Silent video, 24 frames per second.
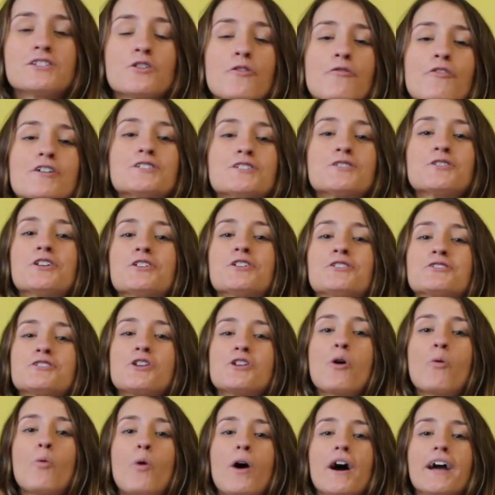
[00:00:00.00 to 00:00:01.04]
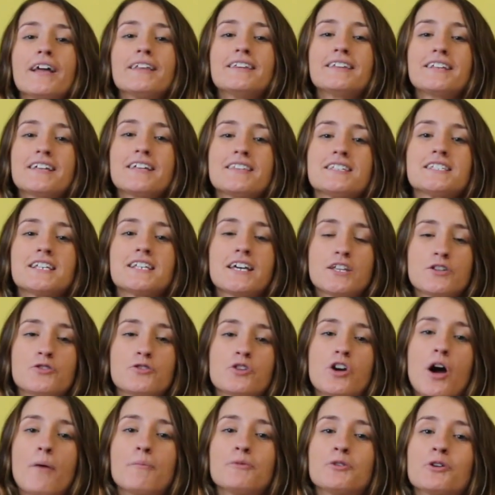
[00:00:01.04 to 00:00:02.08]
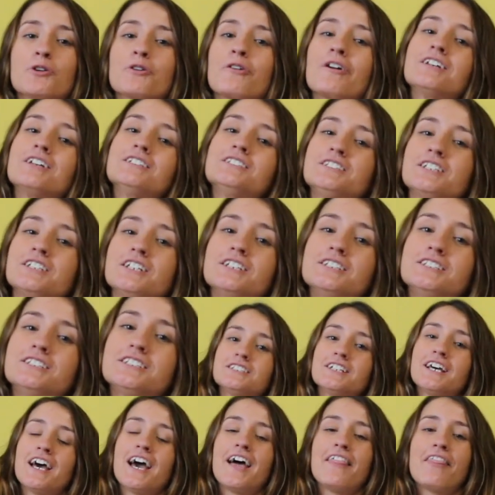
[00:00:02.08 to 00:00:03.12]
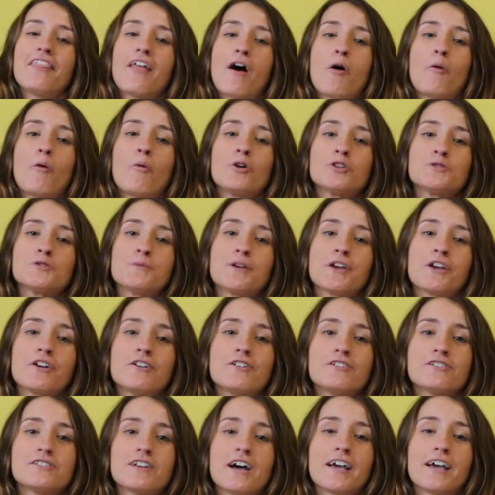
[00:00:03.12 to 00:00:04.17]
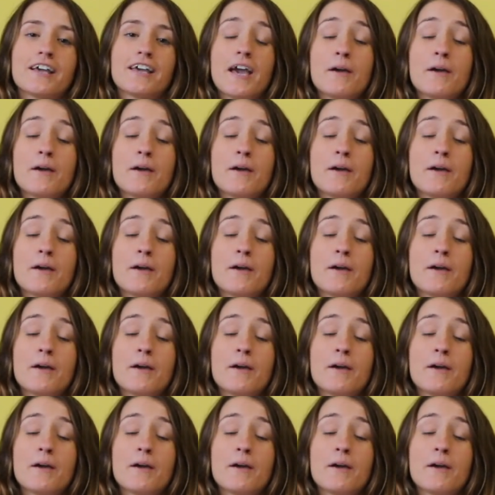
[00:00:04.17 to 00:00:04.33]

So first you need to know why did I decide to come to Christchurch, and that was because I